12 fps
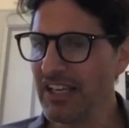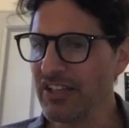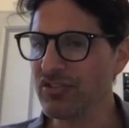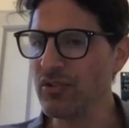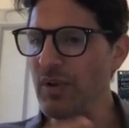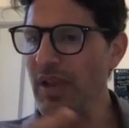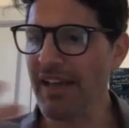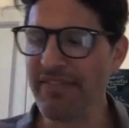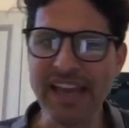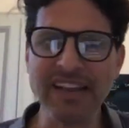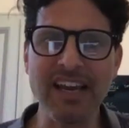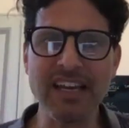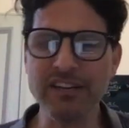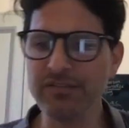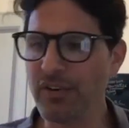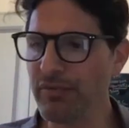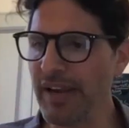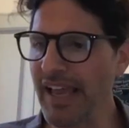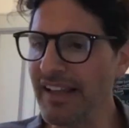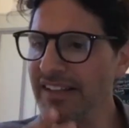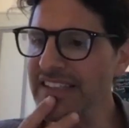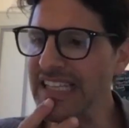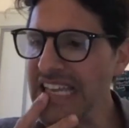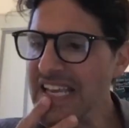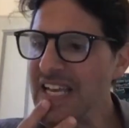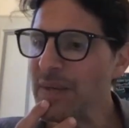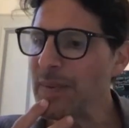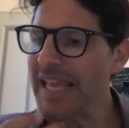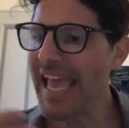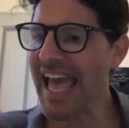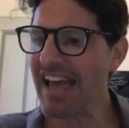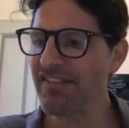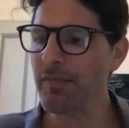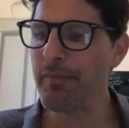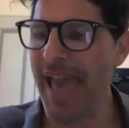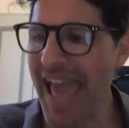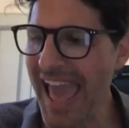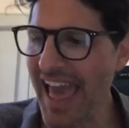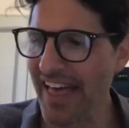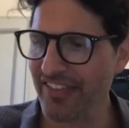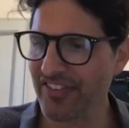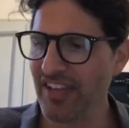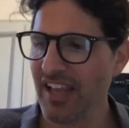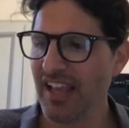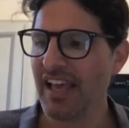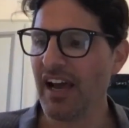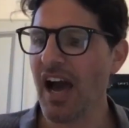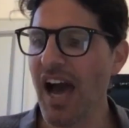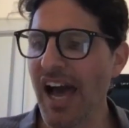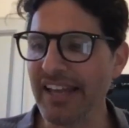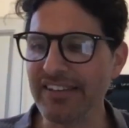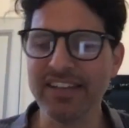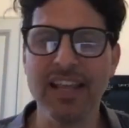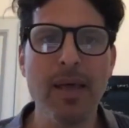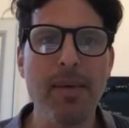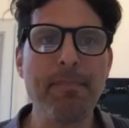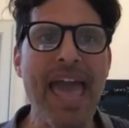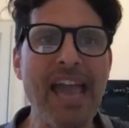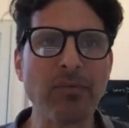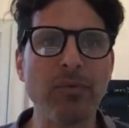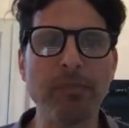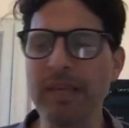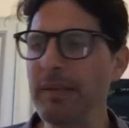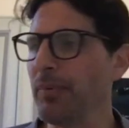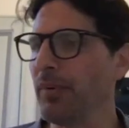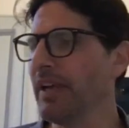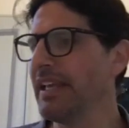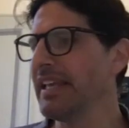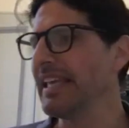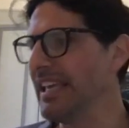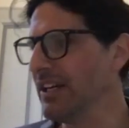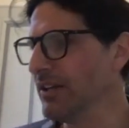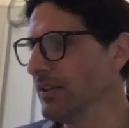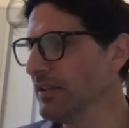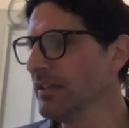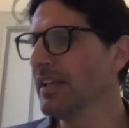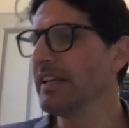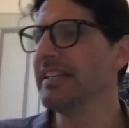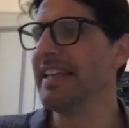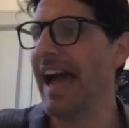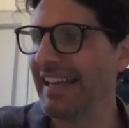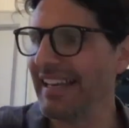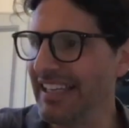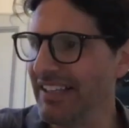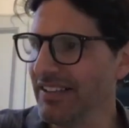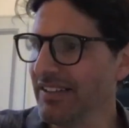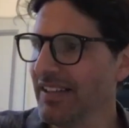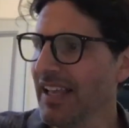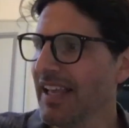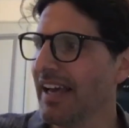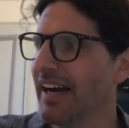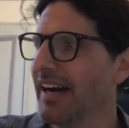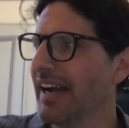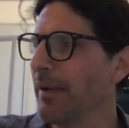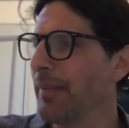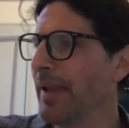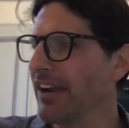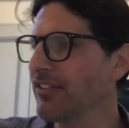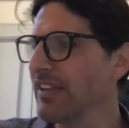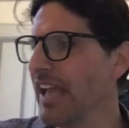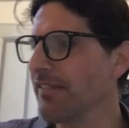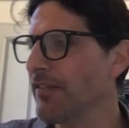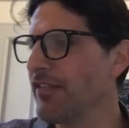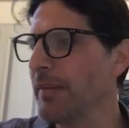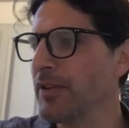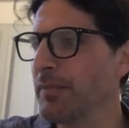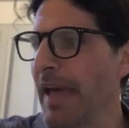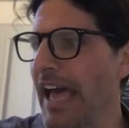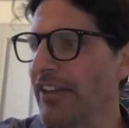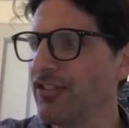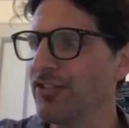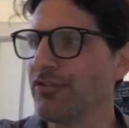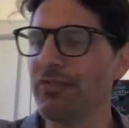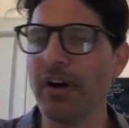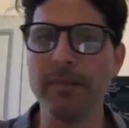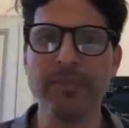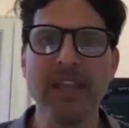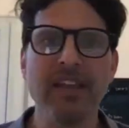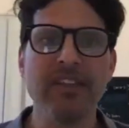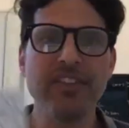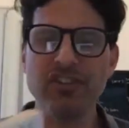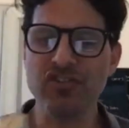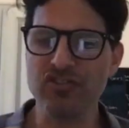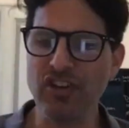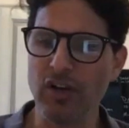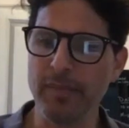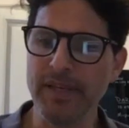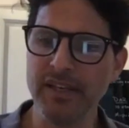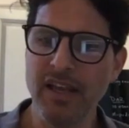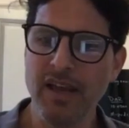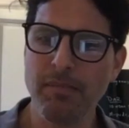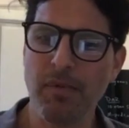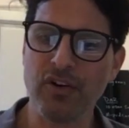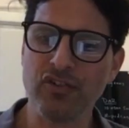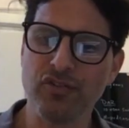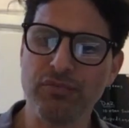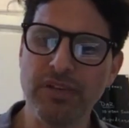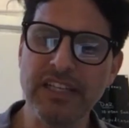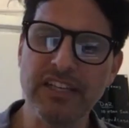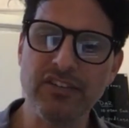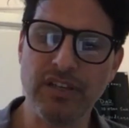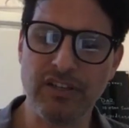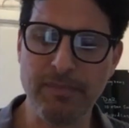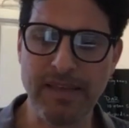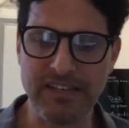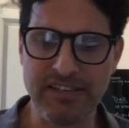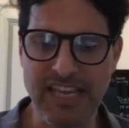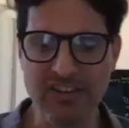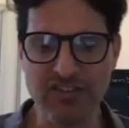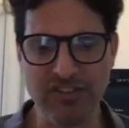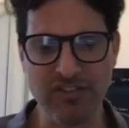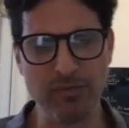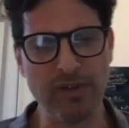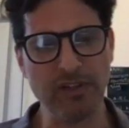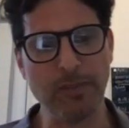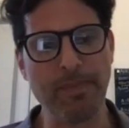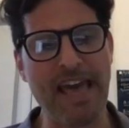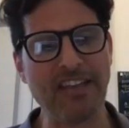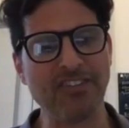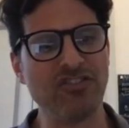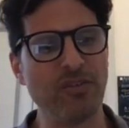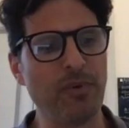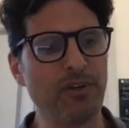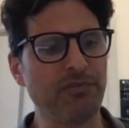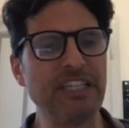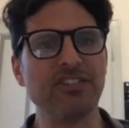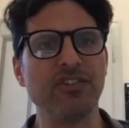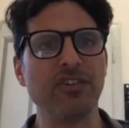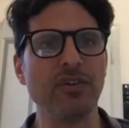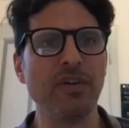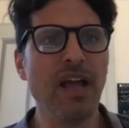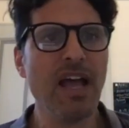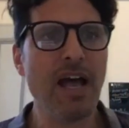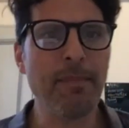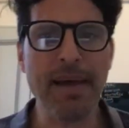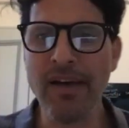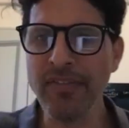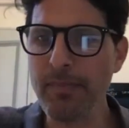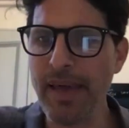So you have that kind of a reality. We have baths, hot, packed with people, ill, not ill. Uh, and we actually have a famous passage from this gentleman, Marcus Aurelius, in his Meditations. One of the passages I want to read to you about the